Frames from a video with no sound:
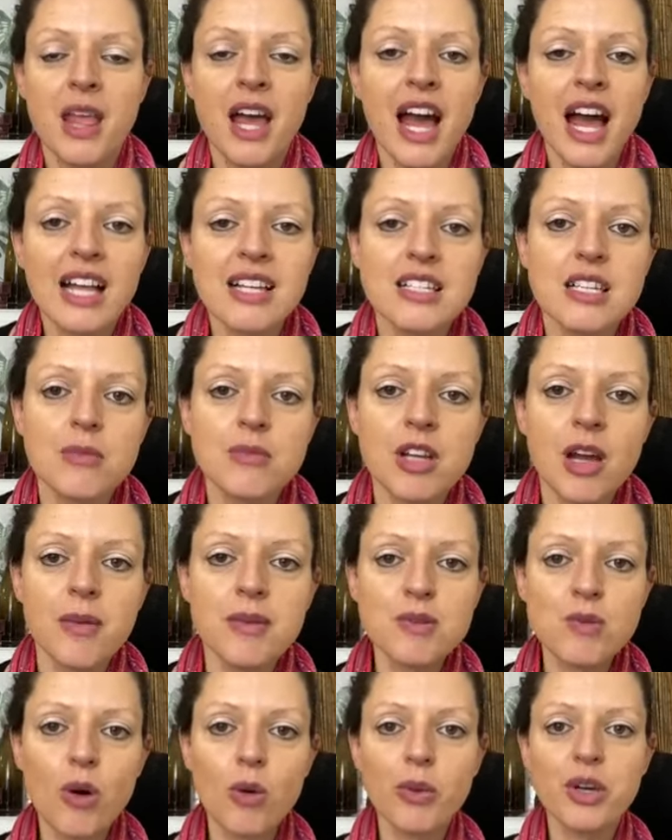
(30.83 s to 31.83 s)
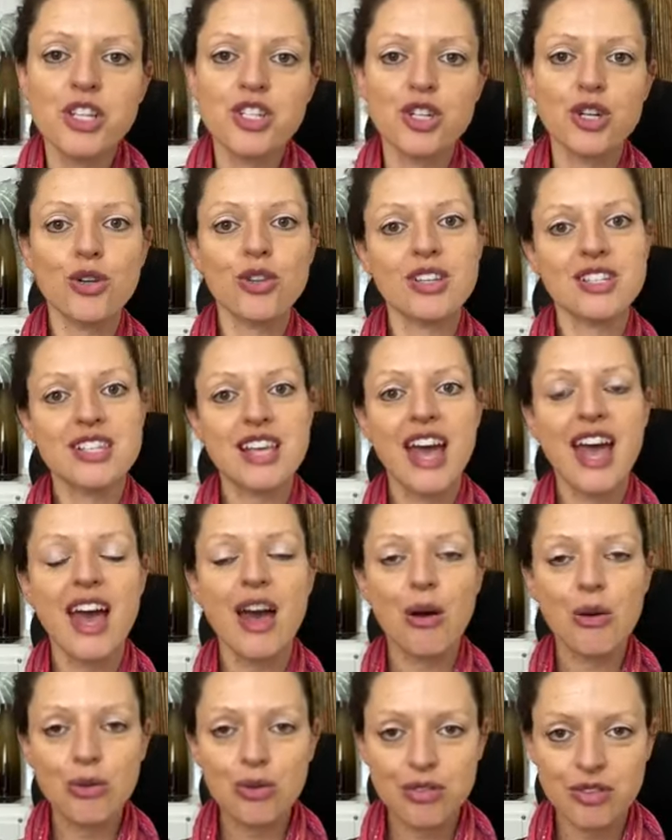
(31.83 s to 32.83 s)
And sometimes what we do that's
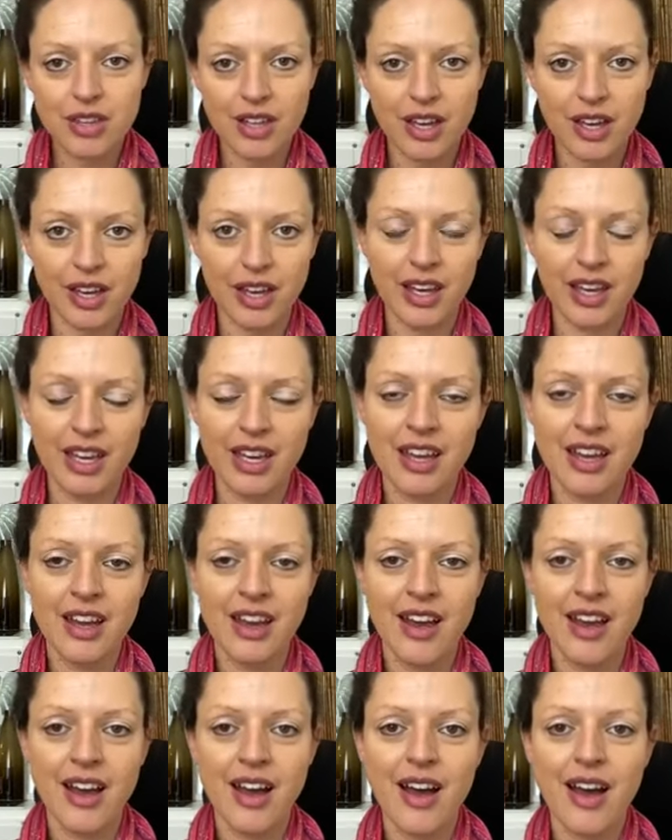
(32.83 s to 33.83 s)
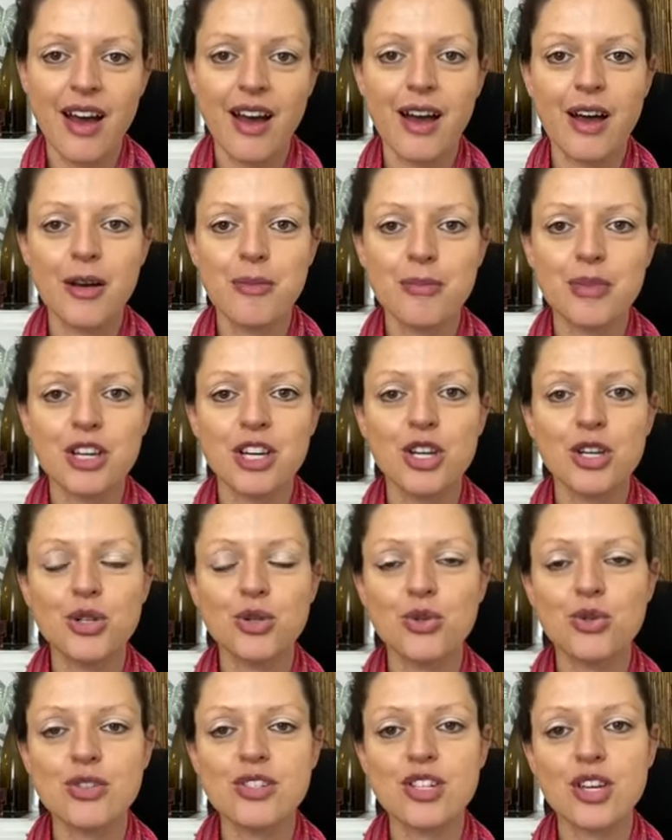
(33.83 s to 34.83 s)
healthy can
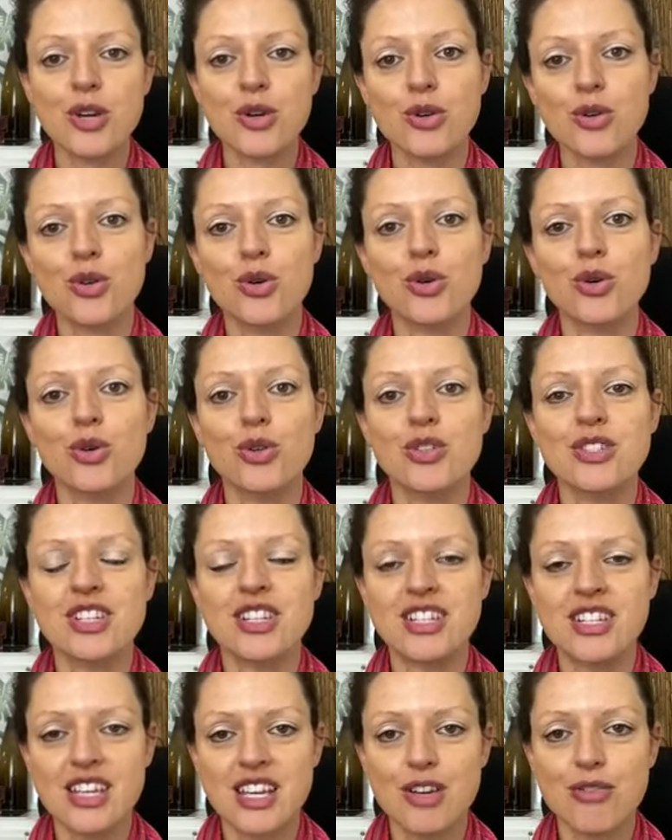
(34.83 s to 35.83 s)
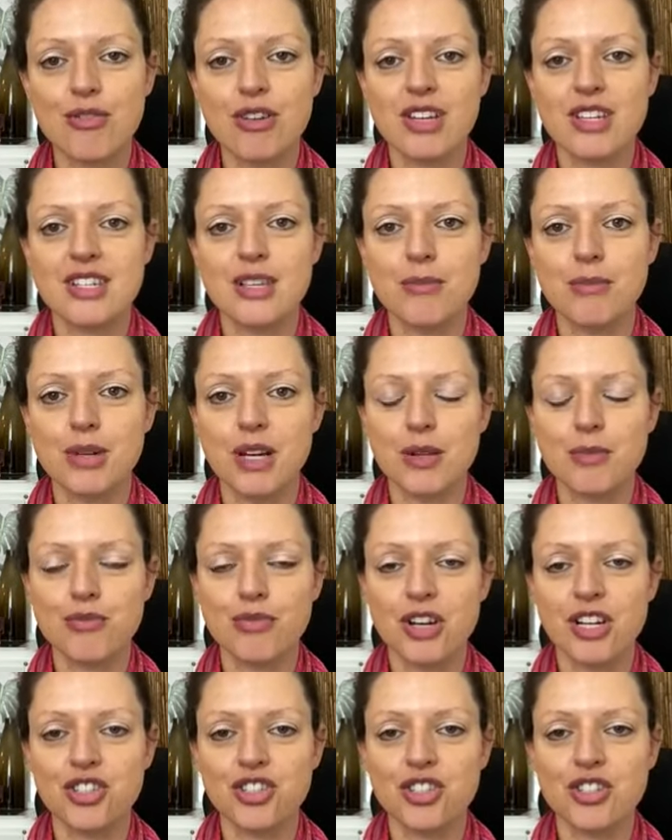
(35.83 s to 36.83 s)
also cause a decrease in blood
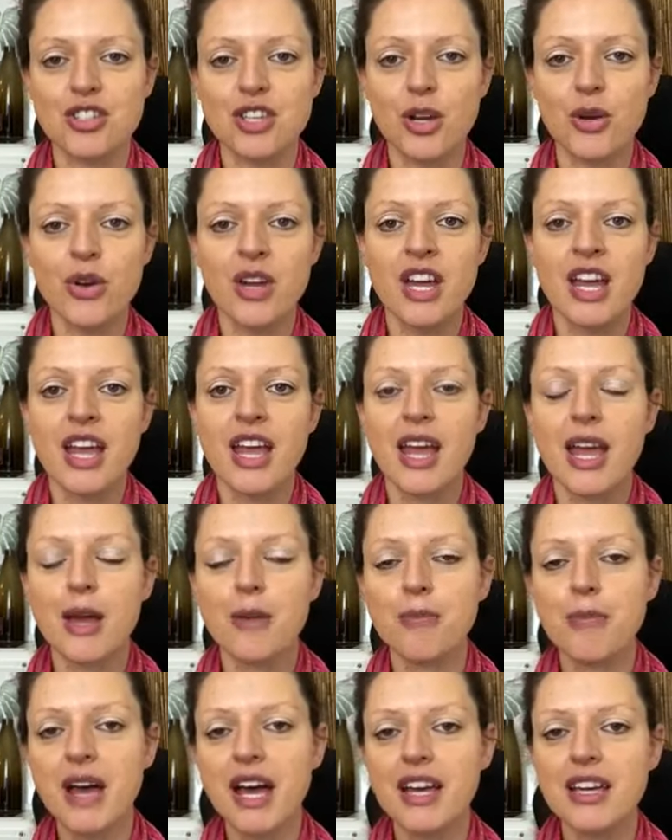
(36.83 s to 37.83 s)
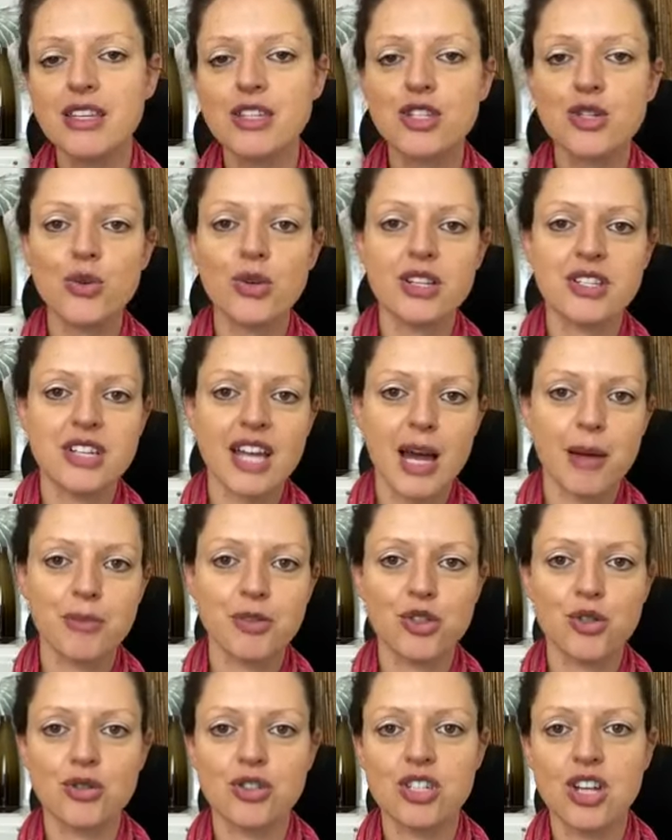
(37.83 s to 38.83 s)
pressure. So it pays to
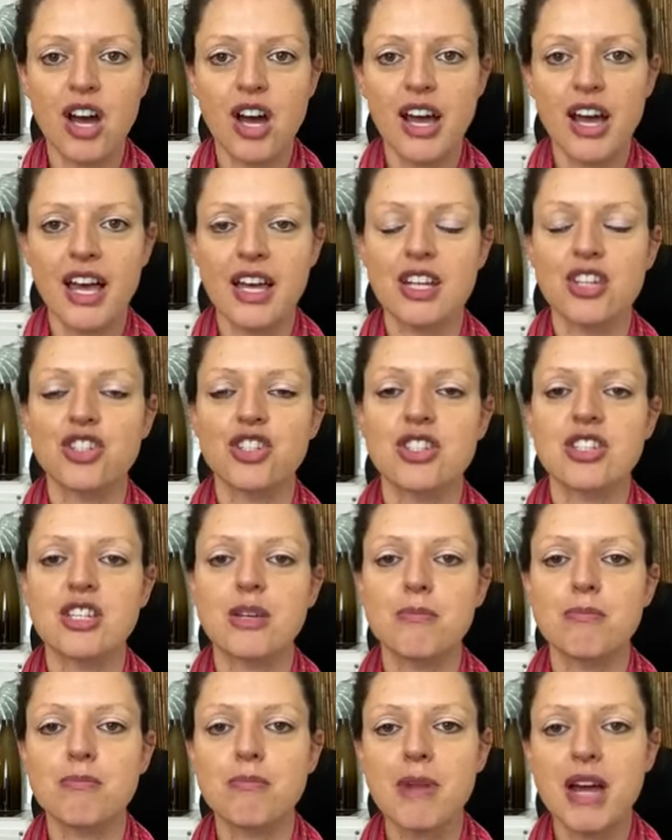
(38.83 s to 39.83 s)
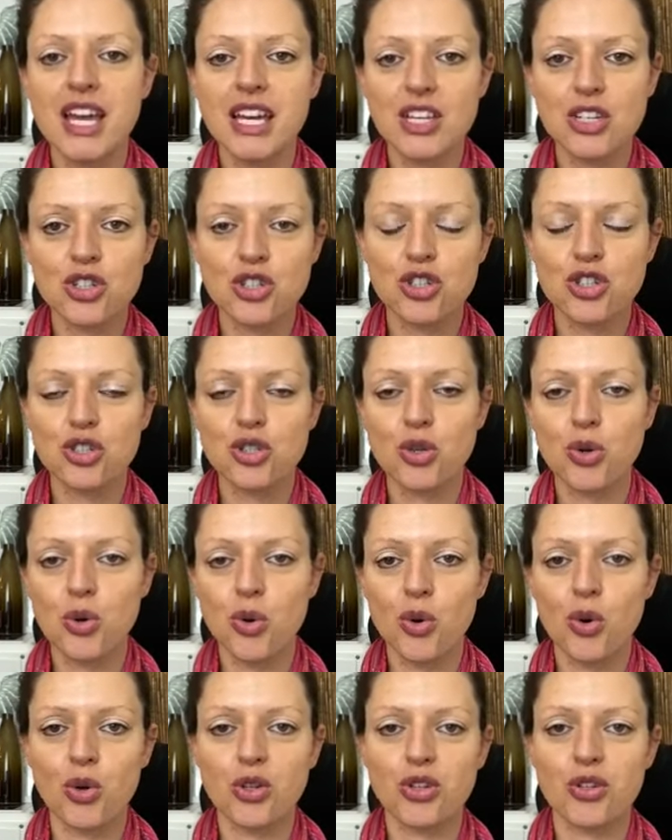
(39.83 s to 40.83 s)
adapt your diet and just to make
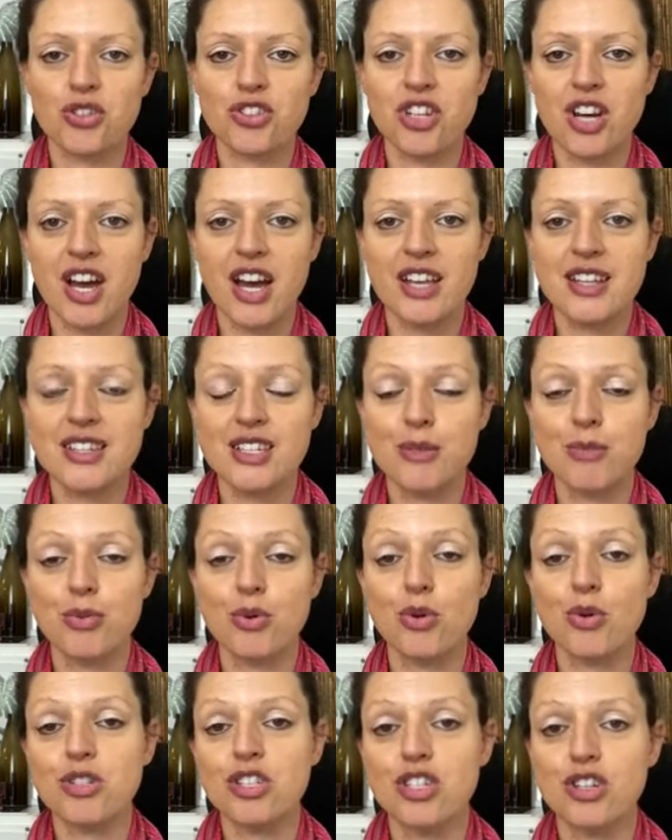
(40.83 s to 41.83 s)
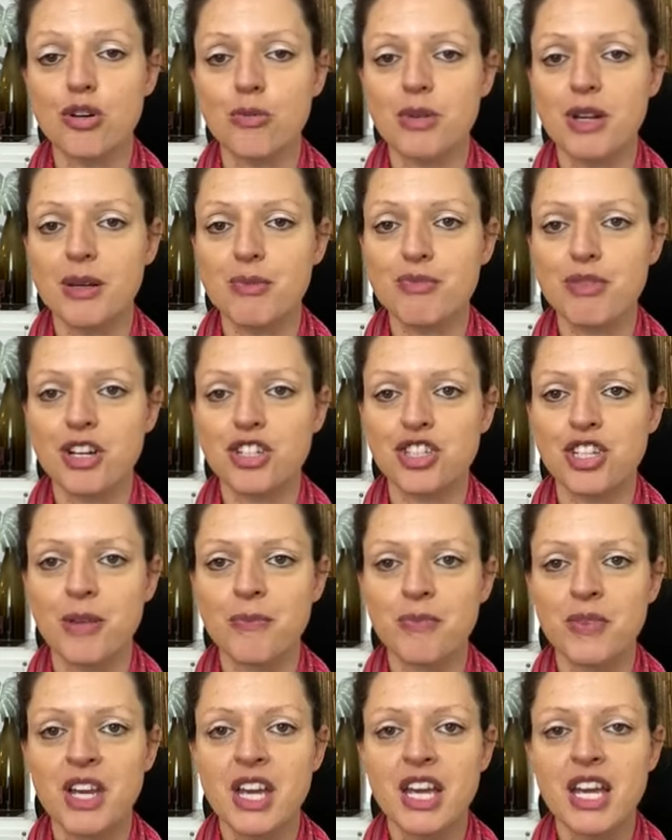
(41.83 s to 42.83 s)
sure your diet's supporting your blood pressure
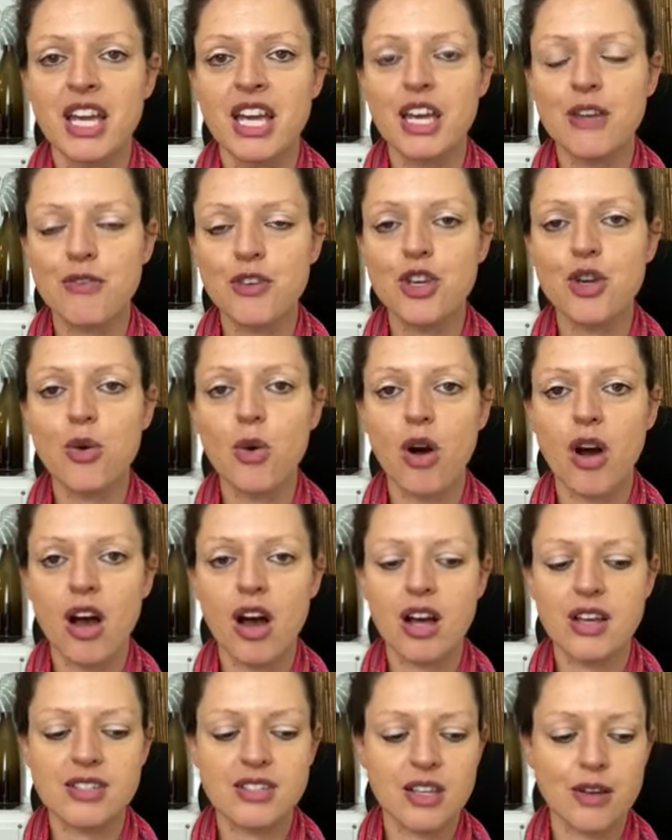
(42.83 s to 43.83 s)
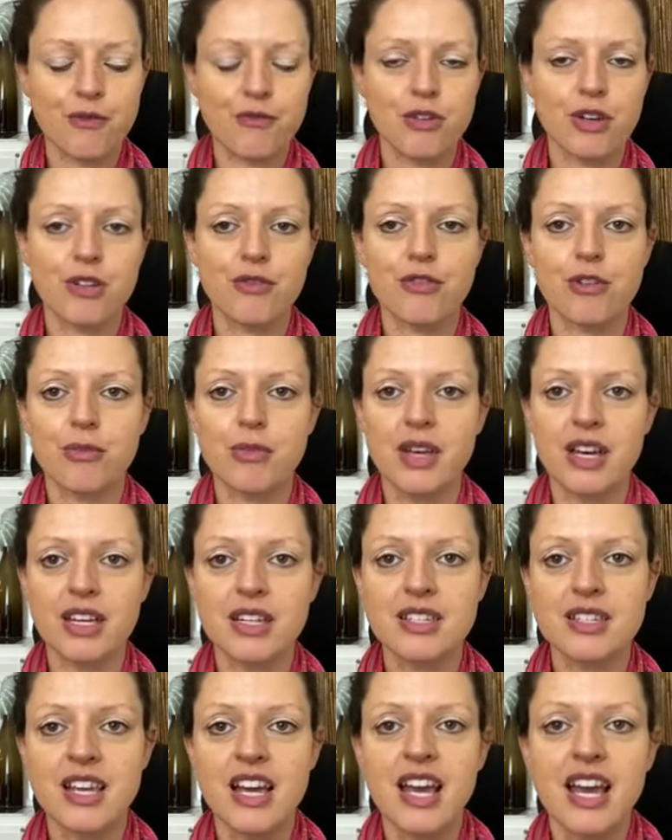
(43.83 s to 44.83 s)
if you are suffering from
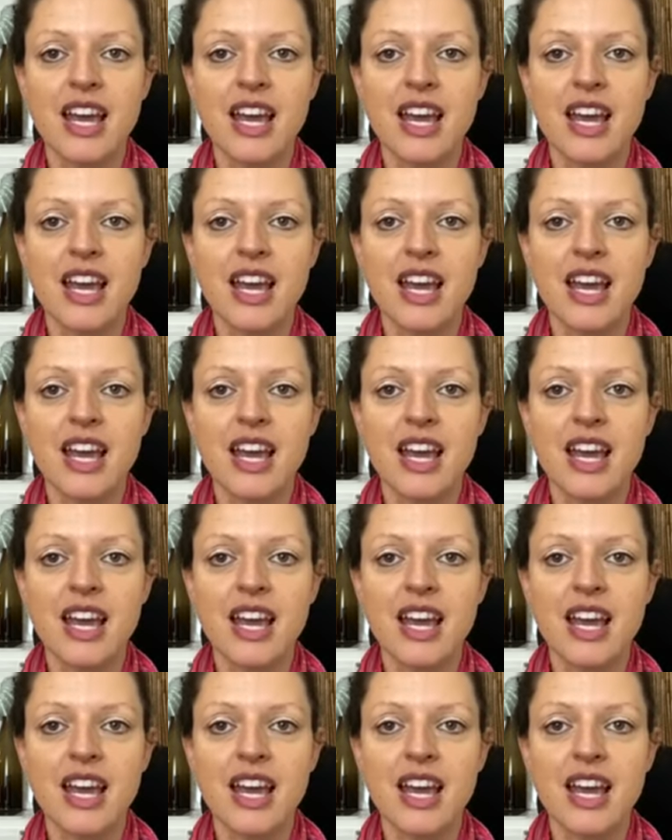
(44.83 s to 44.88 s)
this.